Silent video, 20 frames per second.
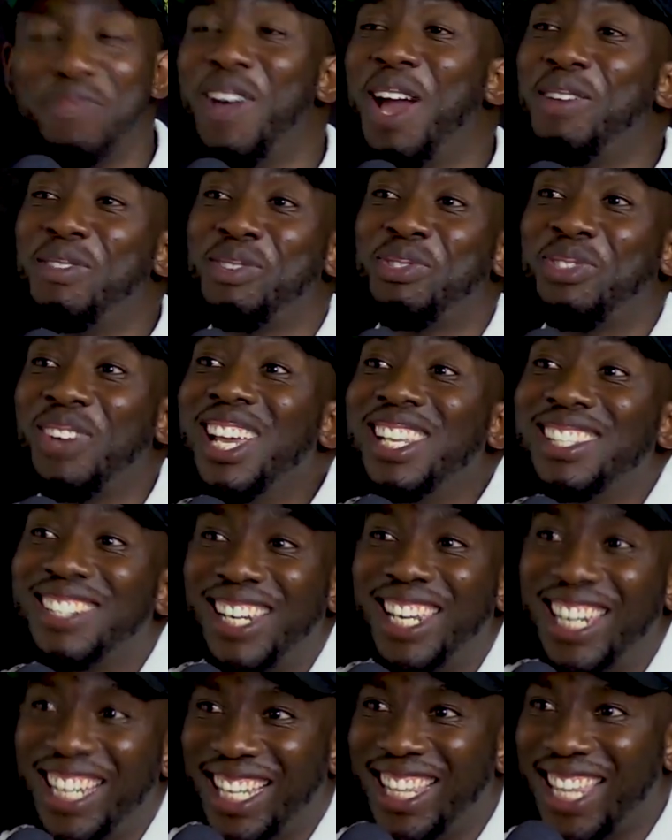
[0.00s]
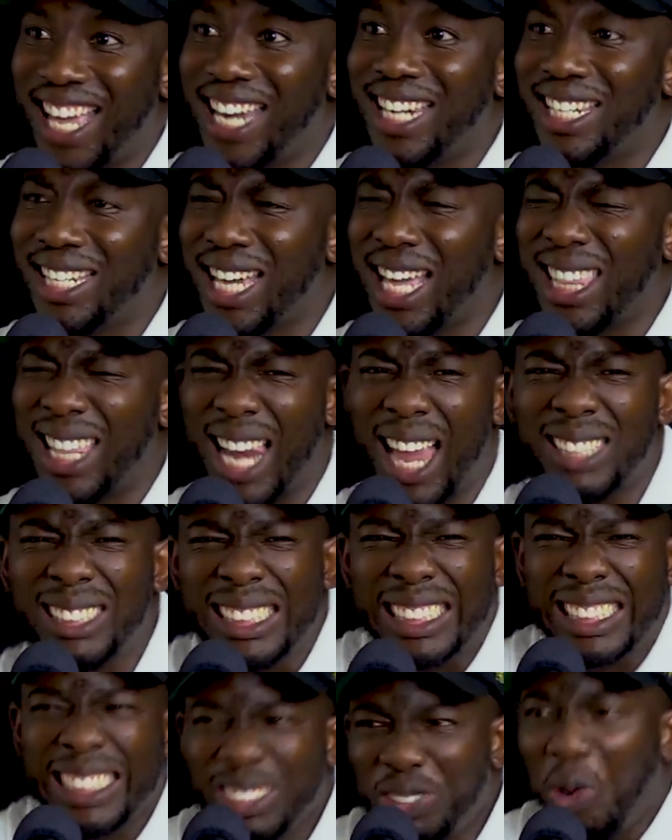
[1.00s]
it might be frustrating in that regard. They're
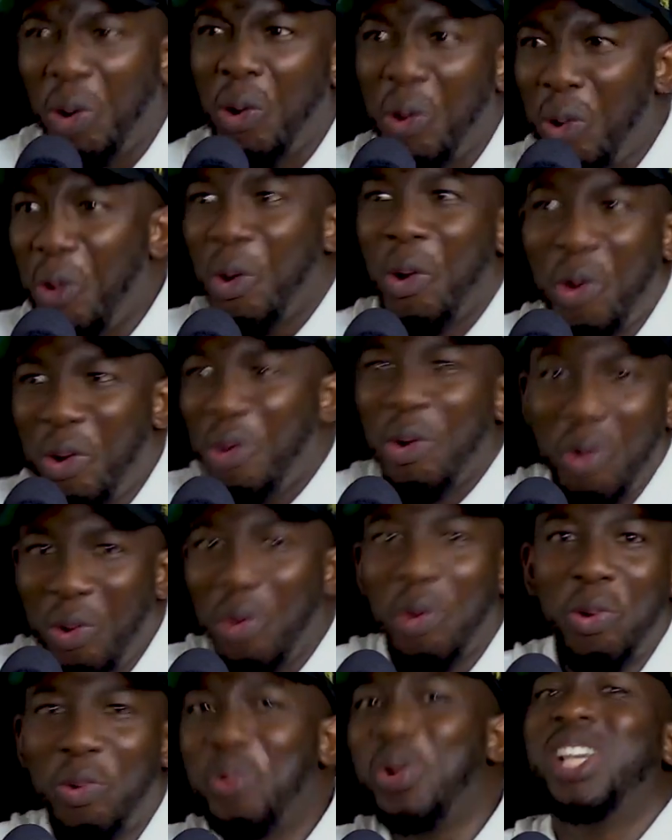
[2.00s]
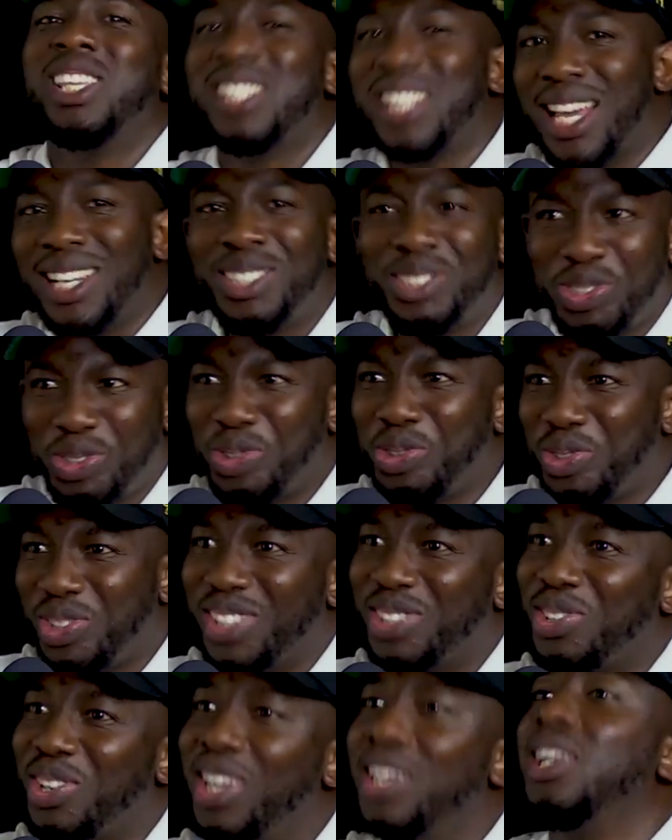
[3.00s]
like, oh, where's that
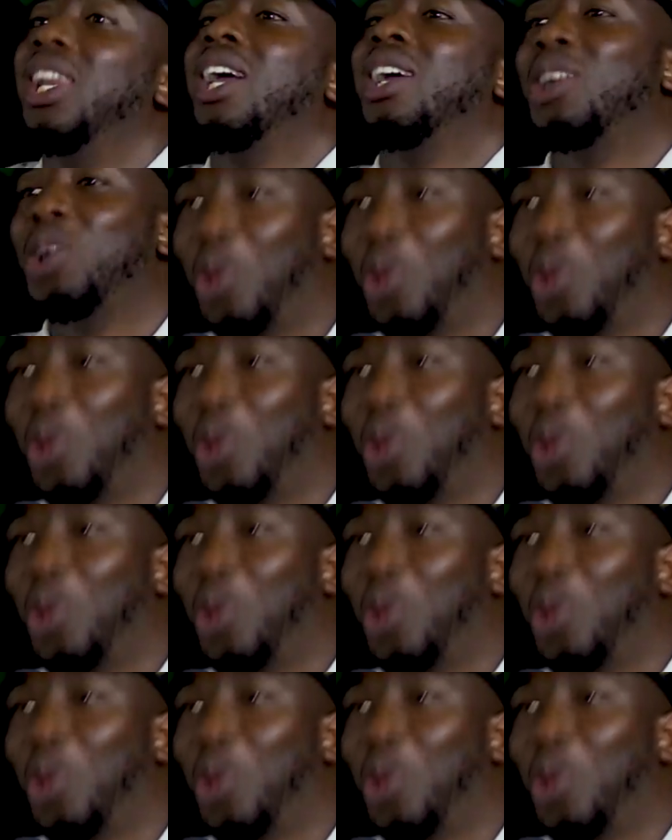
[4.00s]
Shurugwi story?